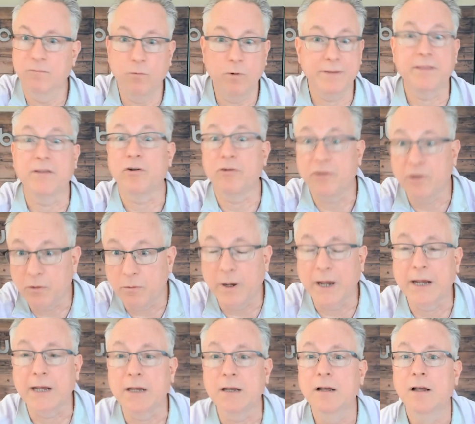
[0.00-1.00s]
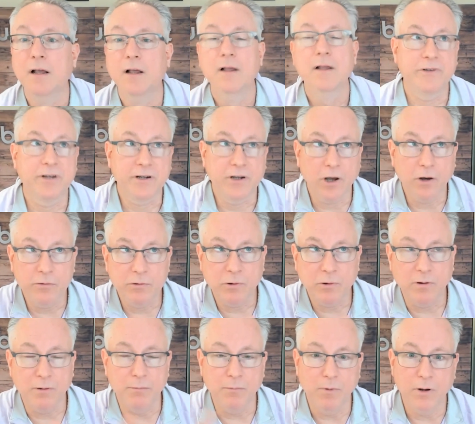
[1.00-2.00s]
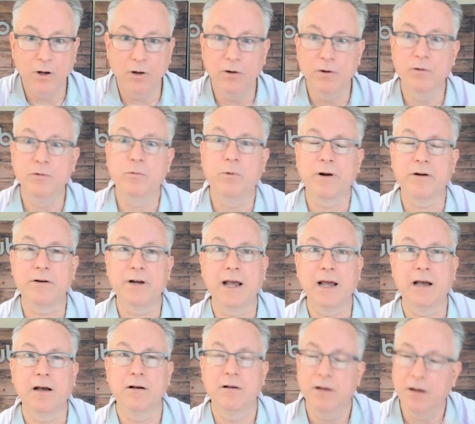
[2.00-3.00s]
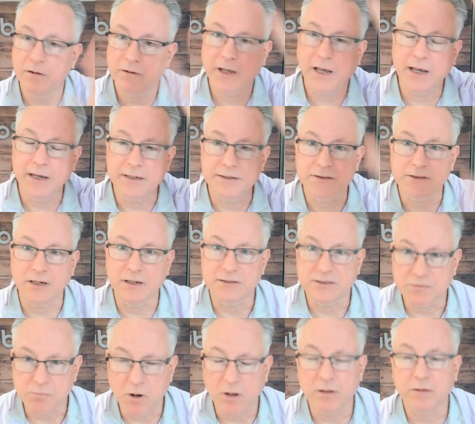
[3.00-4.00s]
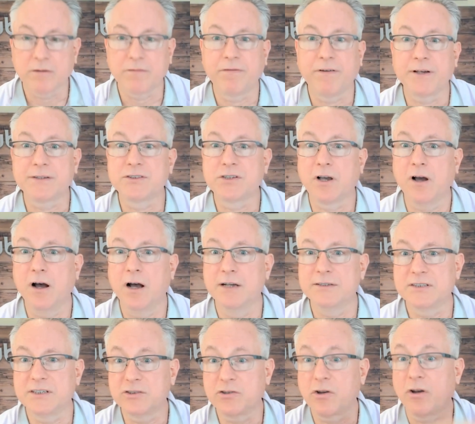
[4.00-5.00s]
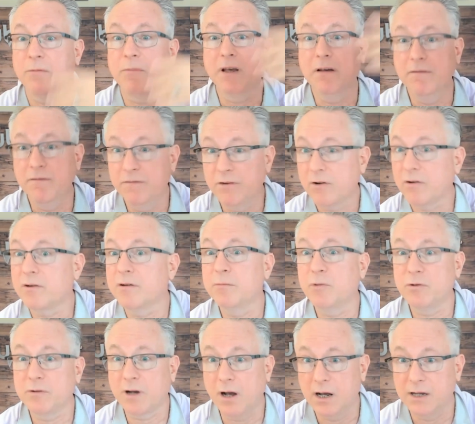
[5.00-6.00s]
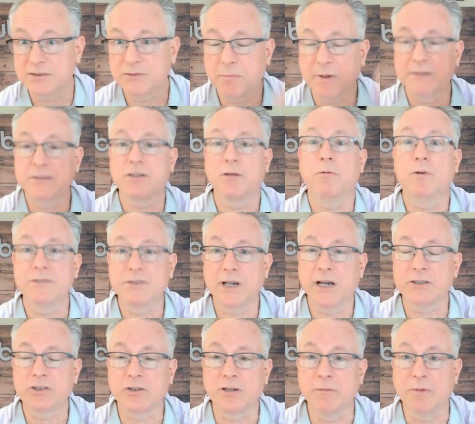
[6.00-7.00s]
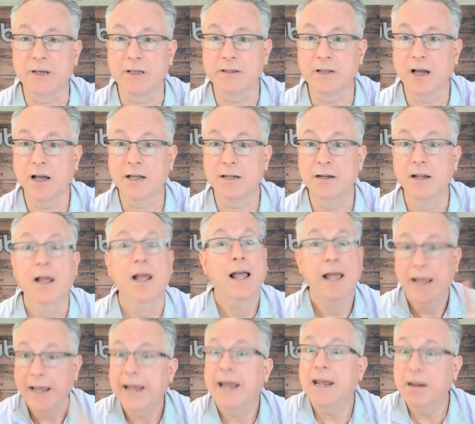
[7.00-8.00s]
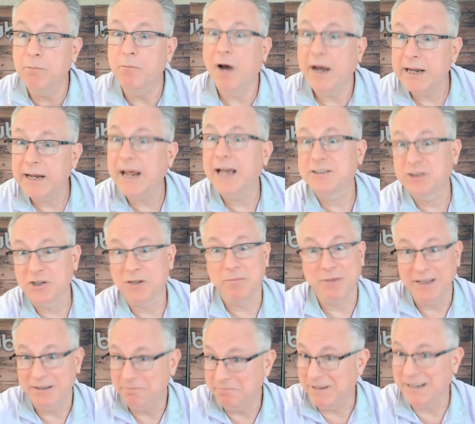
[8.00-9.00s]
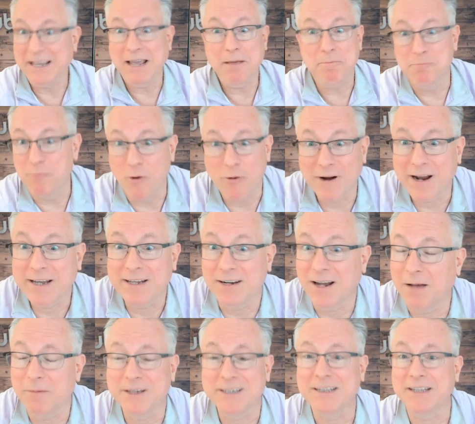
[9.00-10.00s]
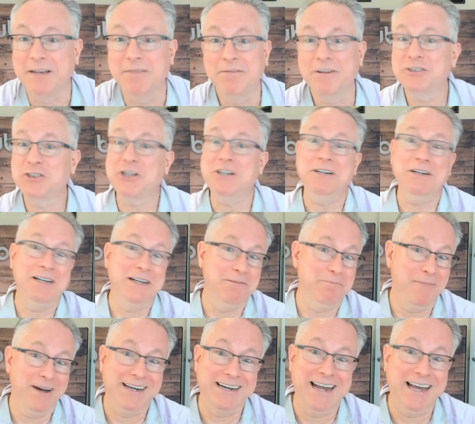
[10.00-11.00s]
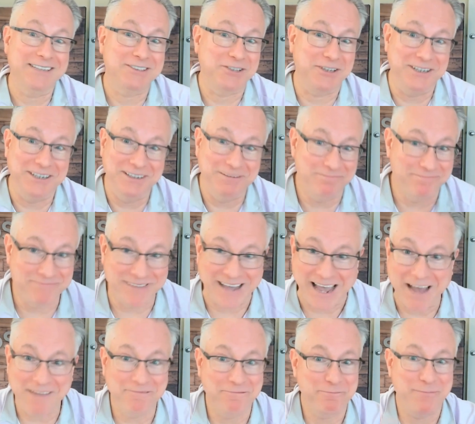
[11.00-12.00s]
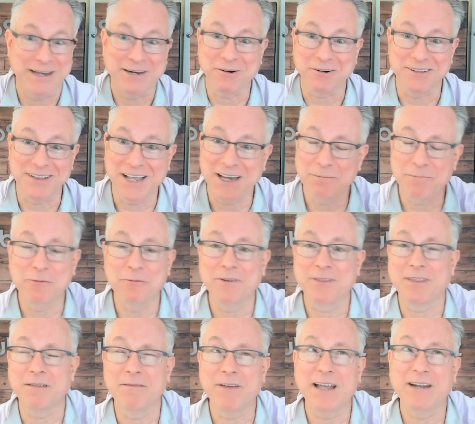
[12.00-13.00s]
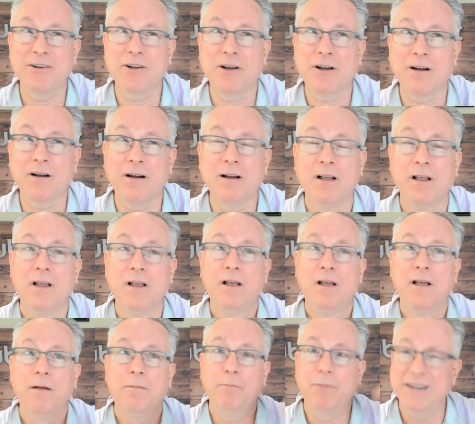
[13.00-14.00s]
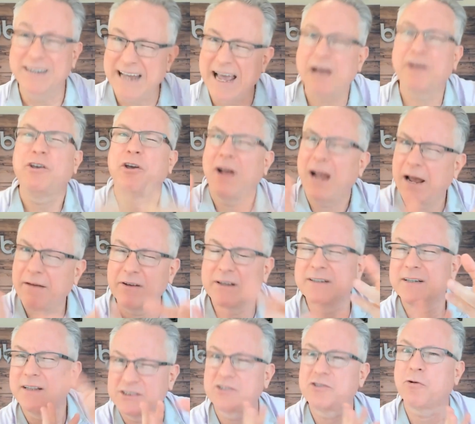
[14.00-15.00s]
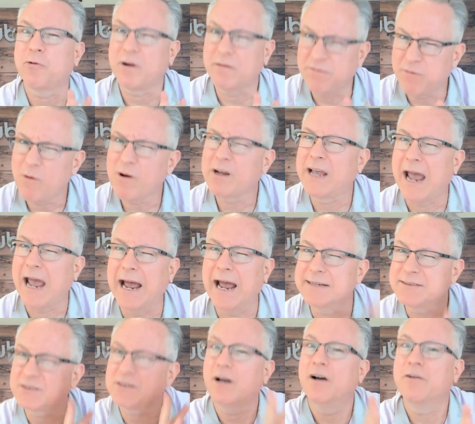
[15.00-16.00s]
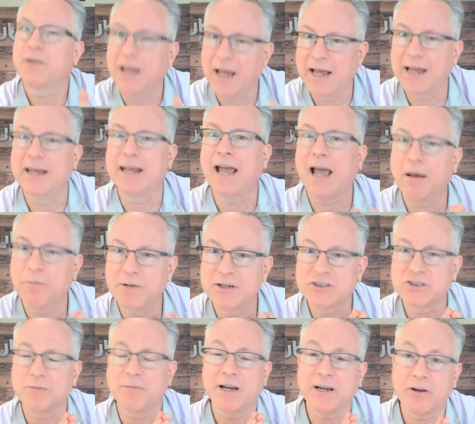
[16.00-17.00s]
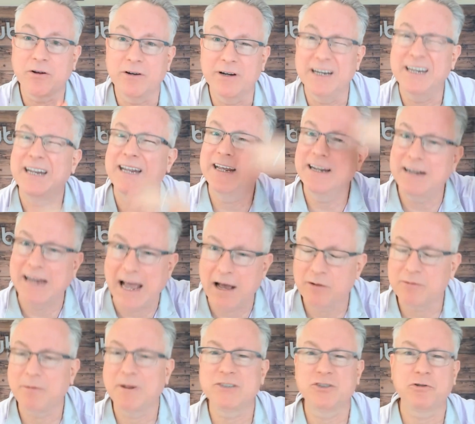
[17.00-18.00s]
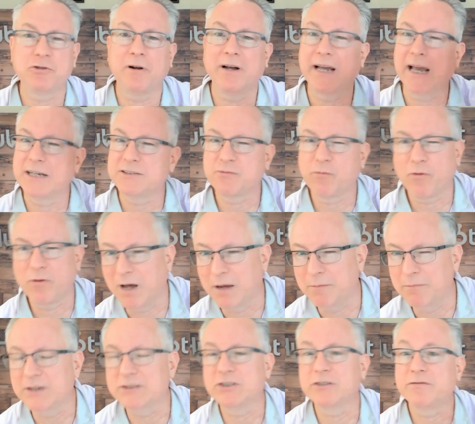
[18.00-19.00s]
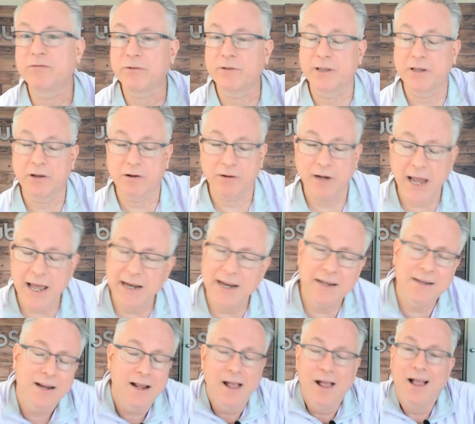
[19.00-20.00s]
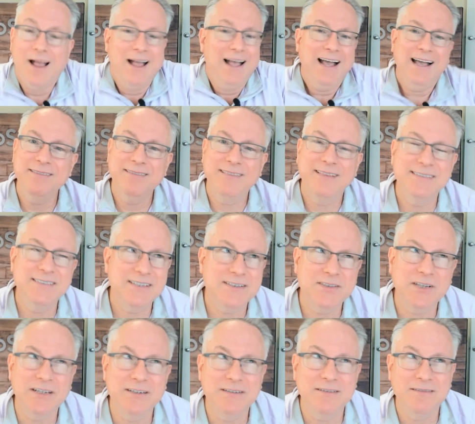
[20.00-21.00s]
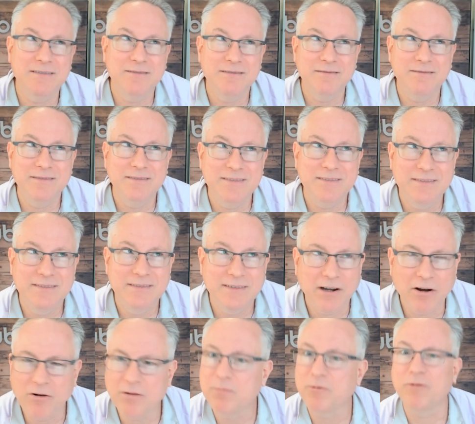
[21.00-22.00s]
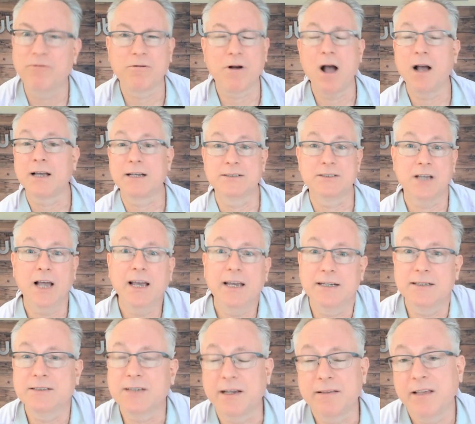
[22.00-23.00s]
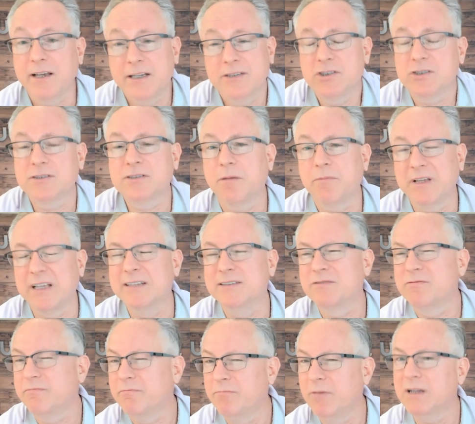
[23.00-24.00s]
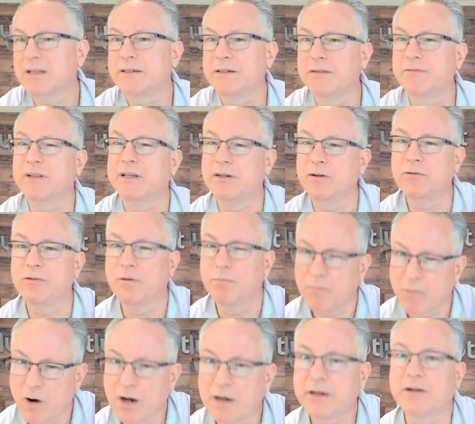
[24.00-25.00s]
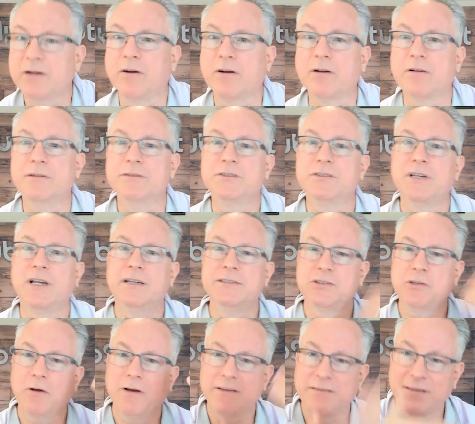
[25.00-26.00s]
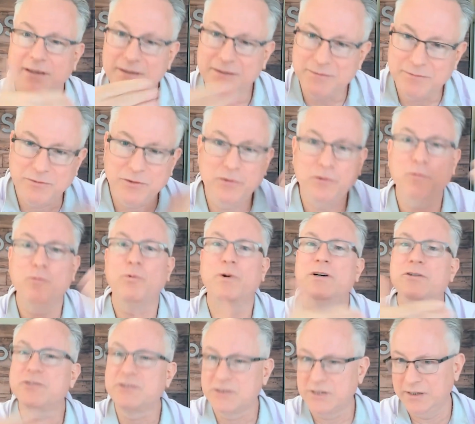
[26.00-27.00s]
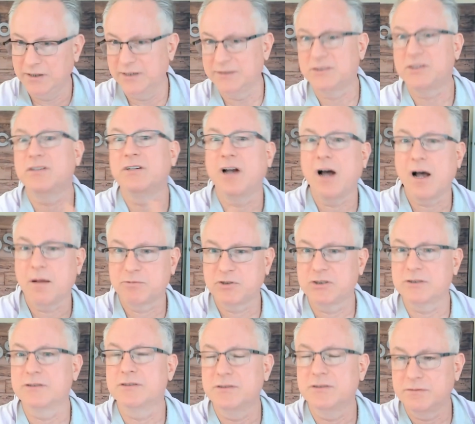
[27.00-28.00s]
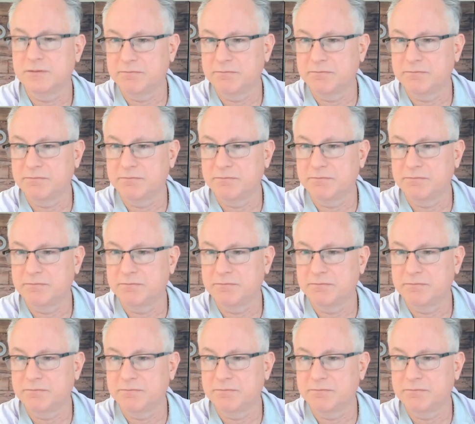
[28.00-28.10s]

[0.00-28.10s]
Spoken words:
what they're doing. To go to a mode where now, okay, it's a smaller fixed cost, it's going to be a variable cost based on what's actually being done. It might actually be, again, more economically efficient. It might actually have better alignment with the vendor. But now you're having to sort of forecast, okay, how much am I going to need? How much should I ask for my budget for the year ahead? And this isn't terrible rocket science. I think it's just something that's relatively new to marketers. And so I think you will see this adoption